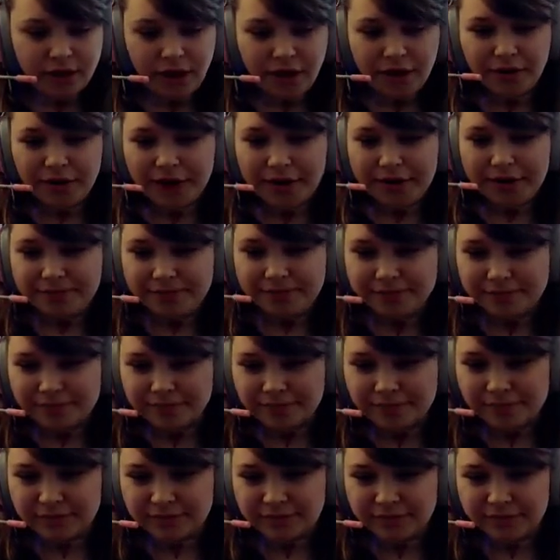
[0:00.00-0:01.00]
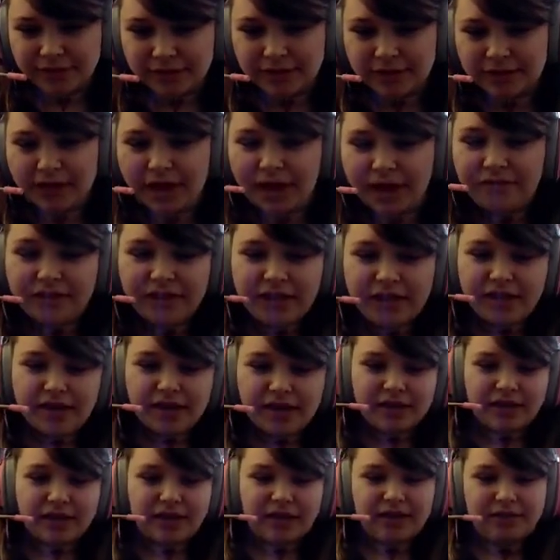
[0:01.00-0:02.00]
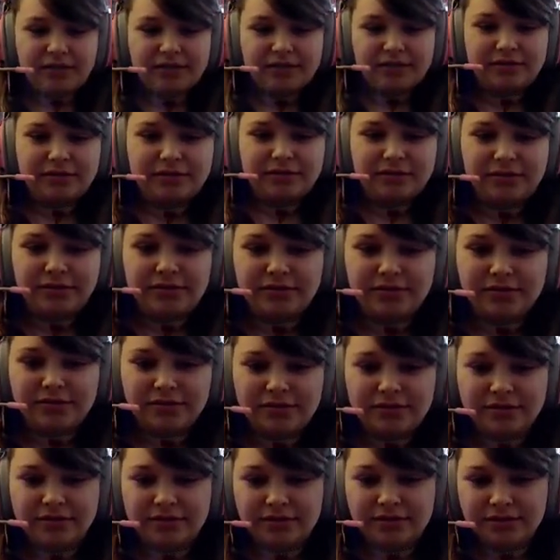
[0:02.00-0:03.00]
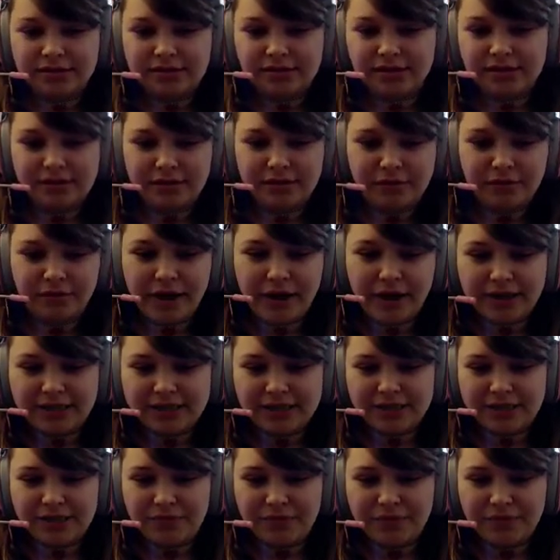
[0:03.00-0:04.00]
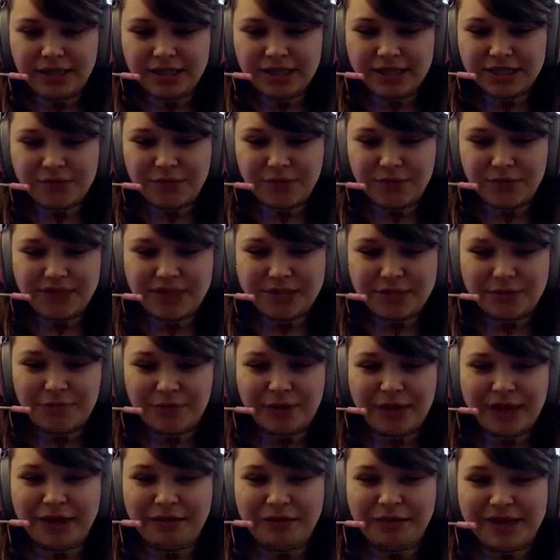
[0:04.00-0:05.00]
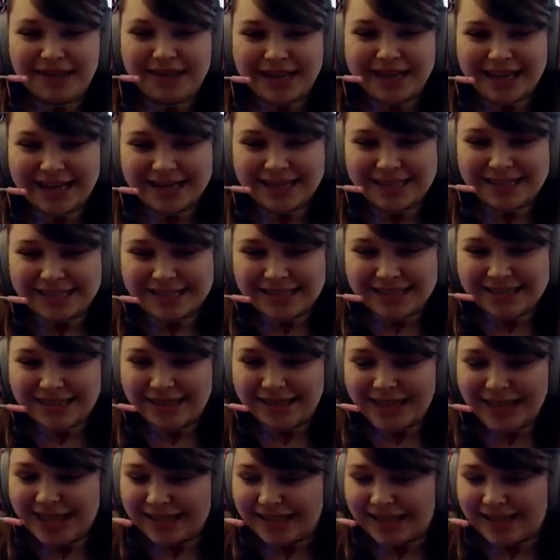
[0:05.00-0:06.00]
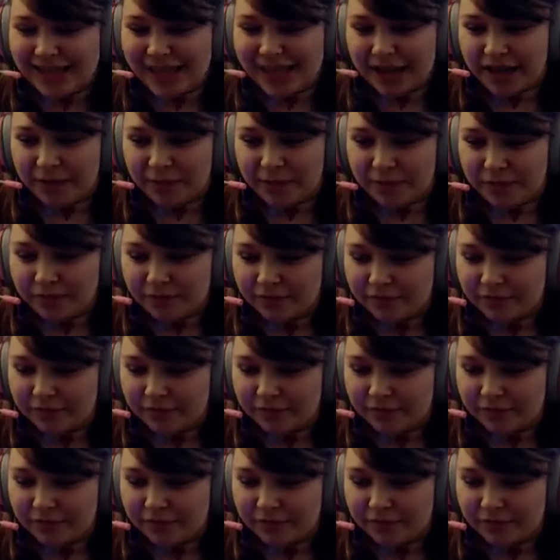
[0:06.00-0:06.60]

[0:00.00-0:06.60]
Okay. Navi. Wait, didn't we just we just played with Nyx last game?